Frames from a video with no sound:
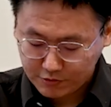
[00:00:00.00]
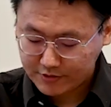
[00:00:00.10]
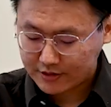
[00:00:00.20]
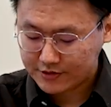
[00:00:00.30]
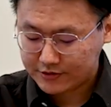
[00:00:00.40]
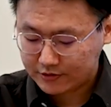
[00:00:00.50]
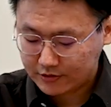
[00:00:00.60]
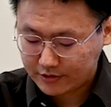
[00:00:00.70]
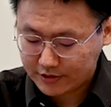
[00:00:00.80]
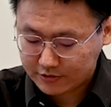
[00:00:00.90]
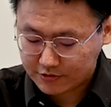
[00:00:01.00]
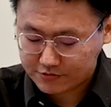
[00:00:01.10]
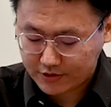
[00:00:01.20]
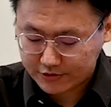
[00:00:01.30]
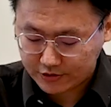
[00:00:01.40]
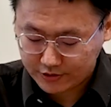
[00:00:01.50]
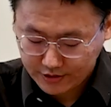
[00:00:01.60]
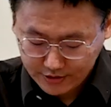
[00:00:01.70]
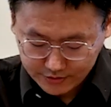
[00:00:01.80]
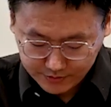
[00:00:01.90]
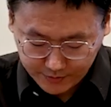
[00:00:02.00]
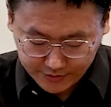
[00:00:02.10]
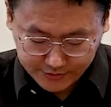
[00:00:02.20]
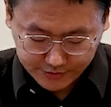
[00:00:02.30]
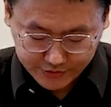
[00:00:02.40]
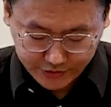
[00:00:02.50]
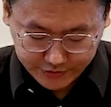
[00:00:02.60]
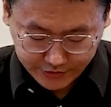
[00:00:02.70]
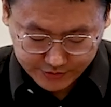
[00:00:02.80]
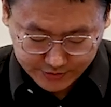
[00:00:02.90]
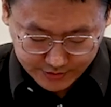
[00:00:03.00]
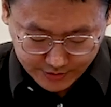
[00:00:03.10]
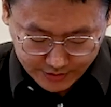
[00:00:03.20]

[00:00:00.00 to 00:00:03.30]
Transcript: when we consider the filter structure, many things changes.